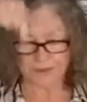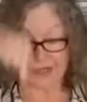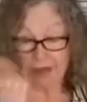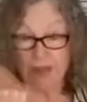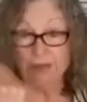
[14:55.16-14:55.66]

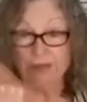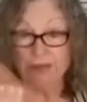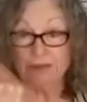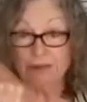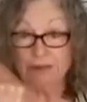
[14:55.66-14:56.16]
down here,
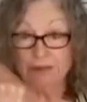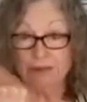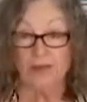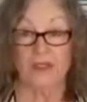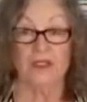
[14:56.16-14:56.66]

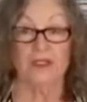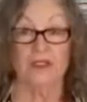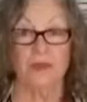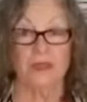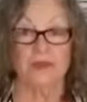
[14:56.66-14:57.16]

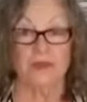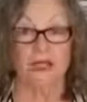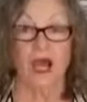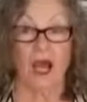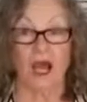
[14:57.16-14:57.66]
there's the button.
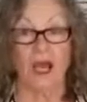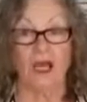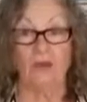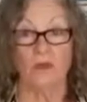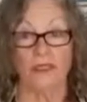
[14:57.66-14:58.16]

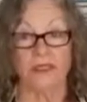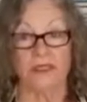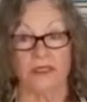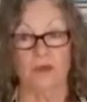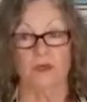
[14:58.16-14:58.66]
I want
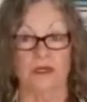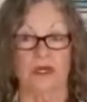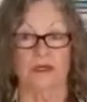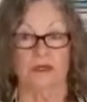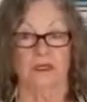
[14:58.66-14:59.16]
the ebook
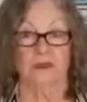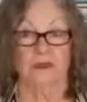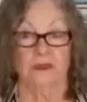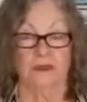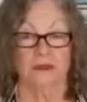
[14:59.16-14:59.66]
now.
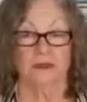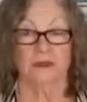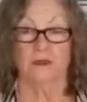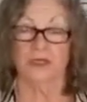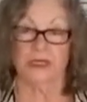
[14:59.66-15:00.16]

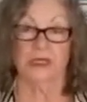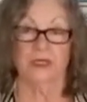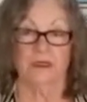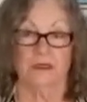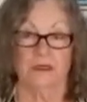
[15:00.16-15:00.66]
Press it.